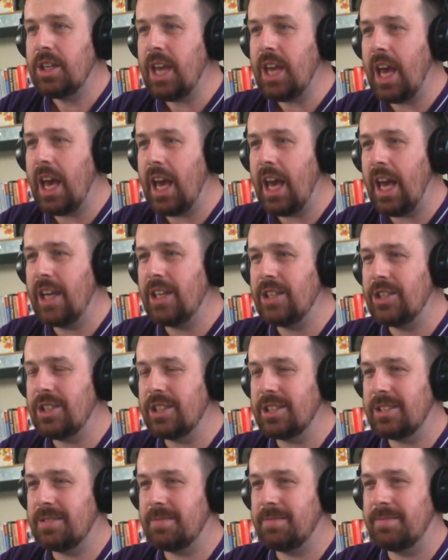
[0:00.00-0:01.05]
Yeah, he
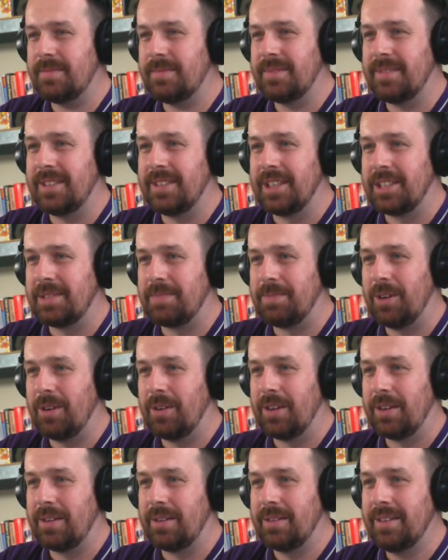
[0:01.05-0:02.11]
just
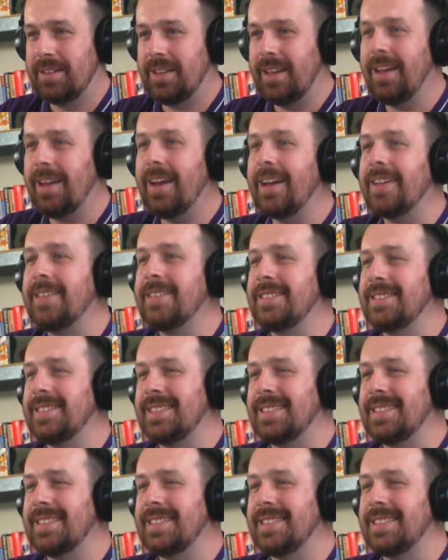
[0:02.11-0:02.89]
explode them. Ah.